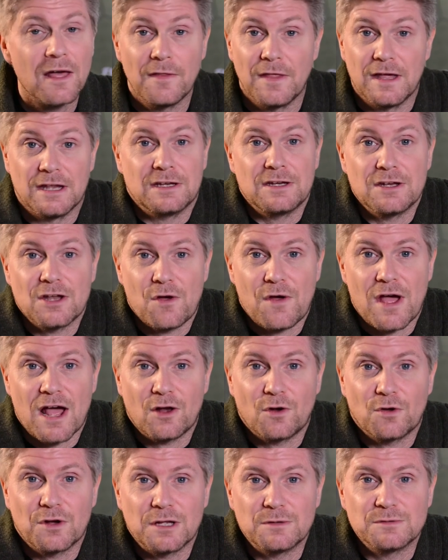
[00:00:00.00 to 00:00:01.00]
They didn't know
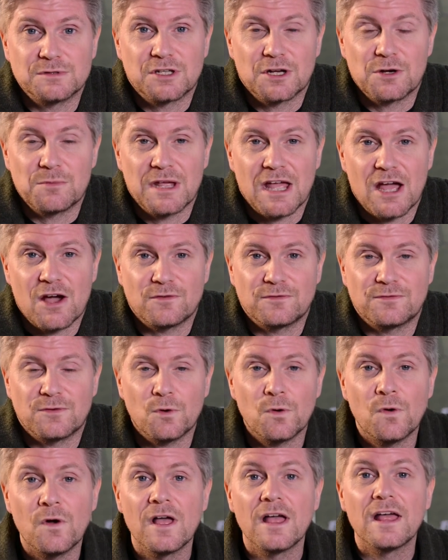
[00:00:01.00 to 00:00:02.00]
how long he was going to be out
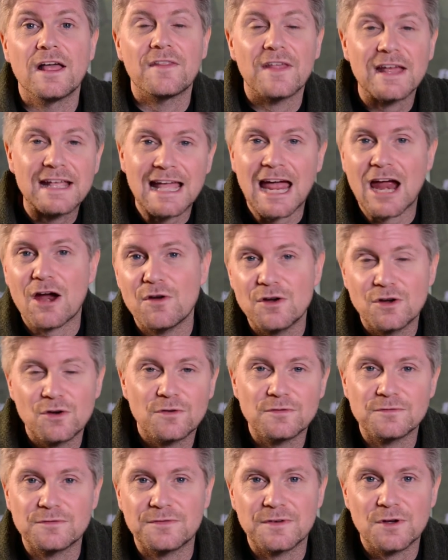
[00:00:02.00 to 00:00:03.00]
for. They carried
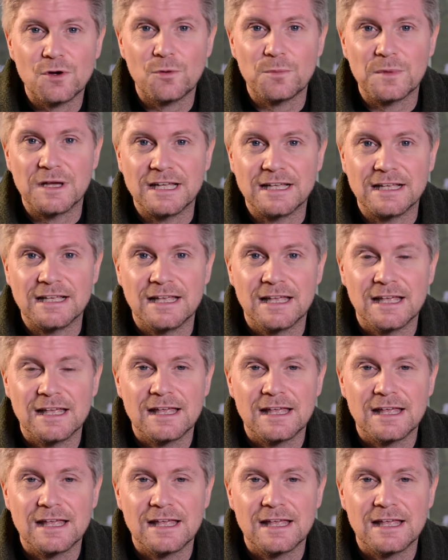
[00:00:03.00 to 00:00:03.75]
on filming.